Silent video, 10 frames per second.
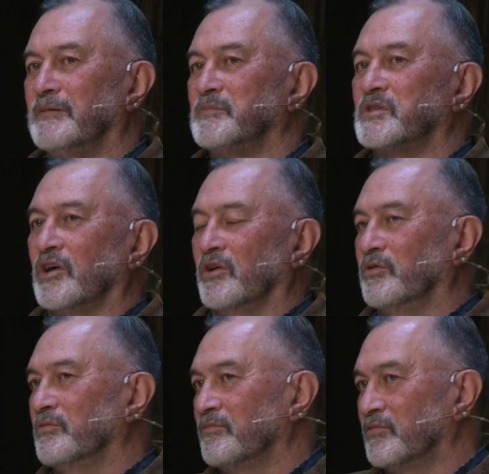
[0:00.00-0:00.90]
so
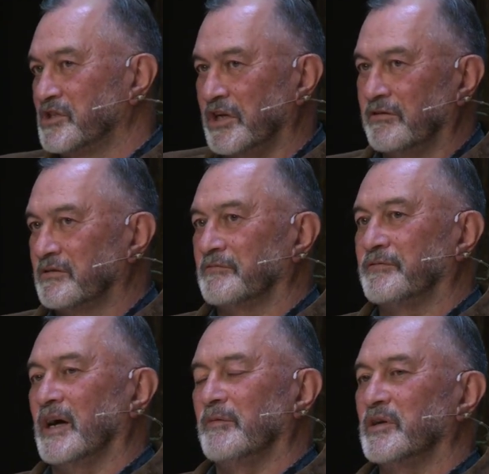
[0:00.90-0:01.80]
regenerative
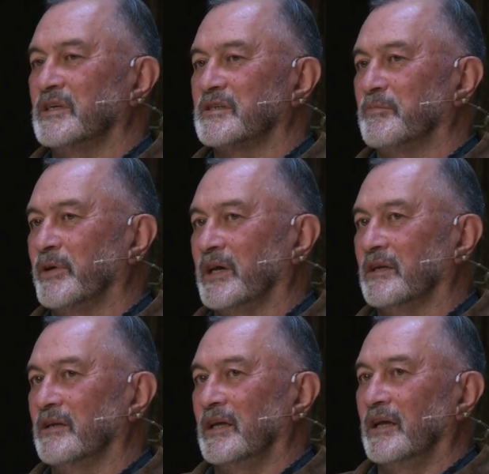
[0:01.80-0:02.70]
farming is
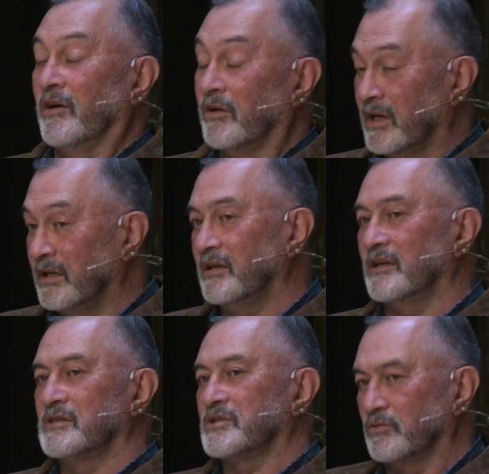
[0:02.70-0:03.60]
about, okay, you can
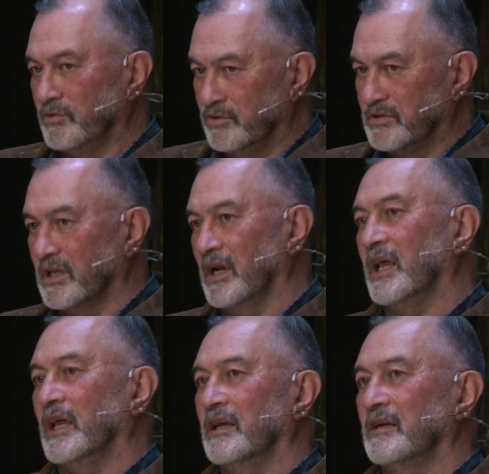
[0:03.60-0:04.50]
still use the
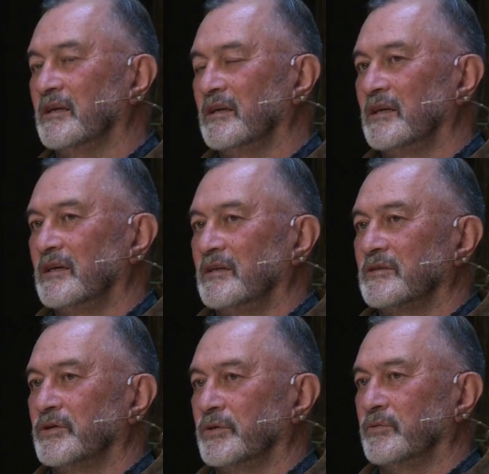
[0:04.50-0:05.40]
land
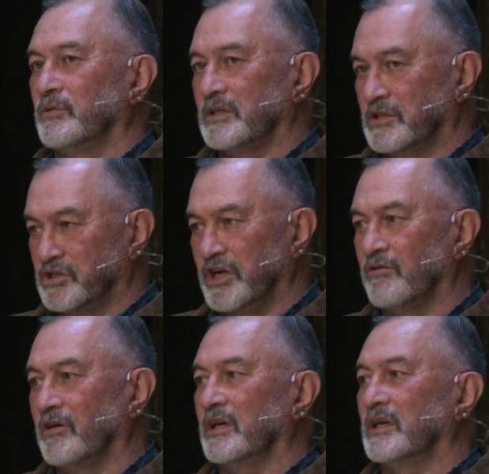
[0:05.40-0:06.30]
to
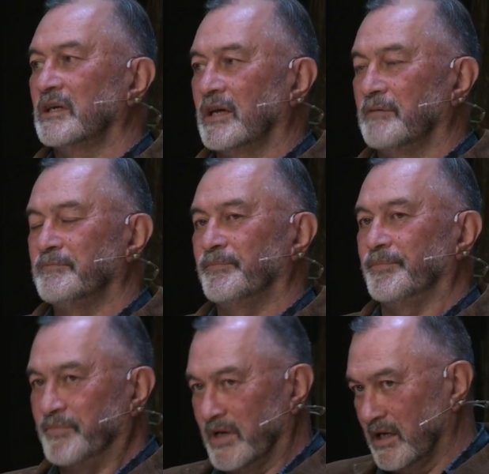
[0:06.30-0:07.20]
generate income,
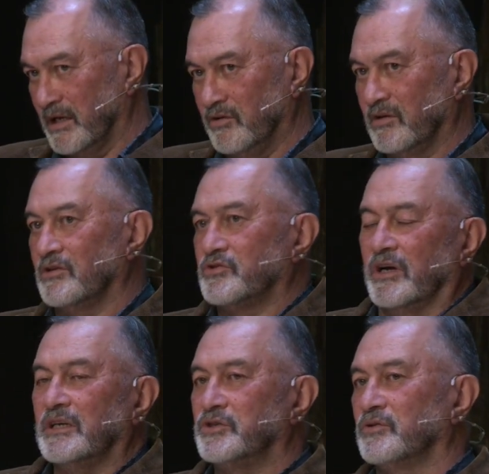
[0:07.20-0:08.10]
and you can
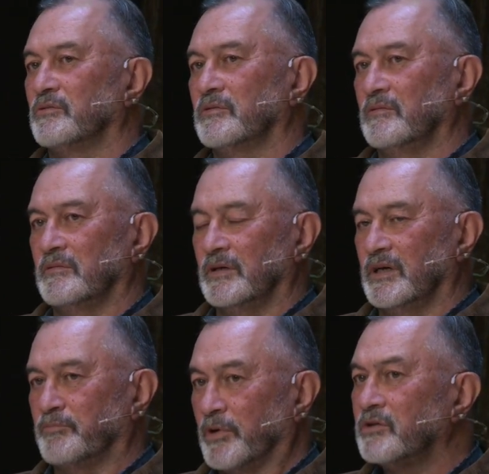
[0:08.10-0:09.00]
trade your
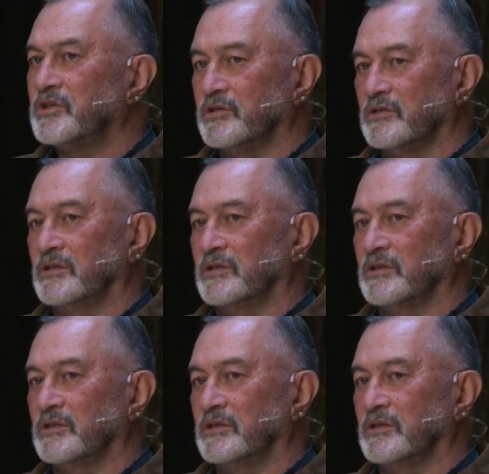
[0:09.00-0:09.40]
produce,